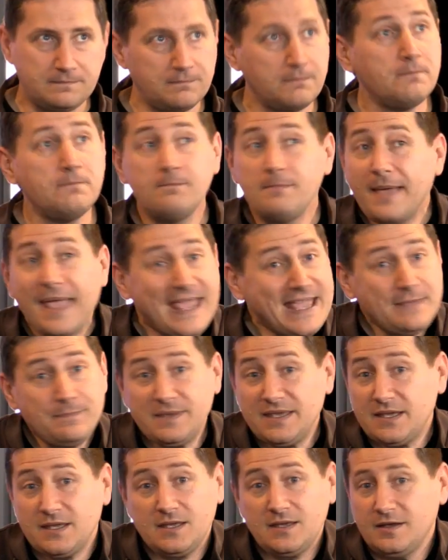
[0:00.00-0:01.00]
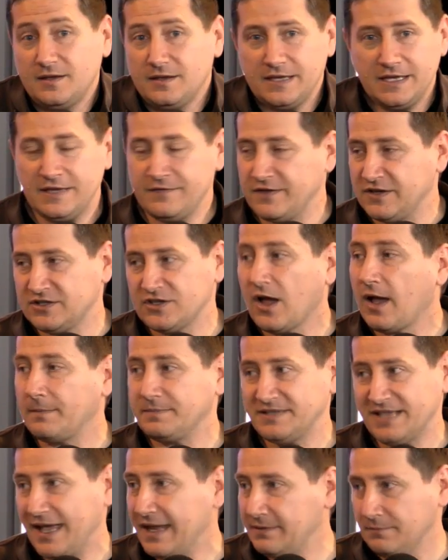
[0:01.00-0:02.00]
Maybe even
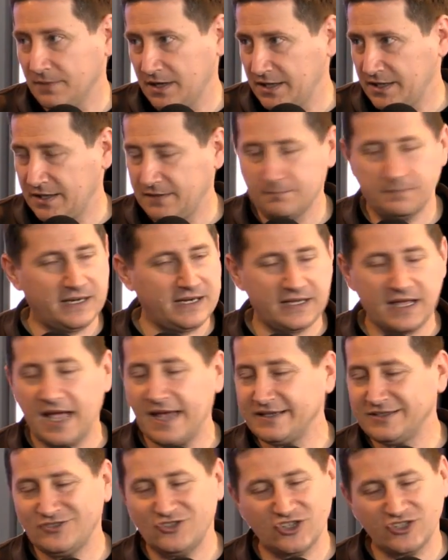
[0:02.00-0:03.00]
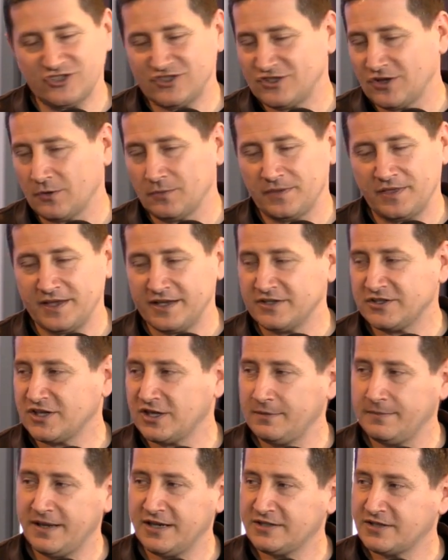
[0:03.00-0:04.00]
top ten money, but I just don't think it's
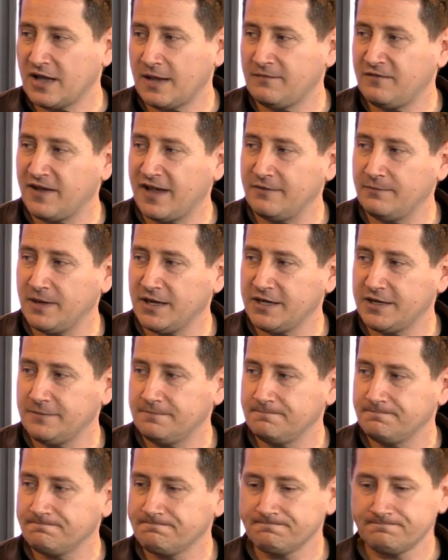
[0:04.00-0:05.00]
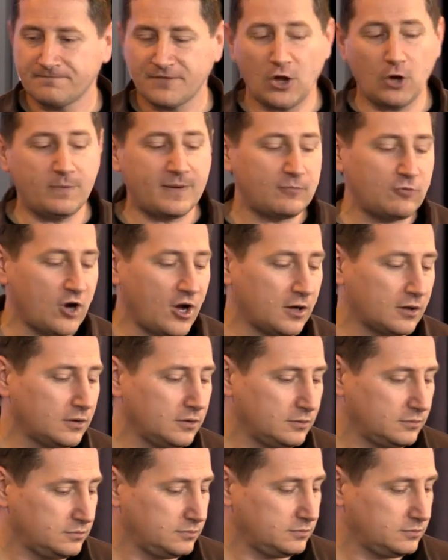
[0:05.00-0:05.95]
going to make top five money. Right. Hope I'm wrong.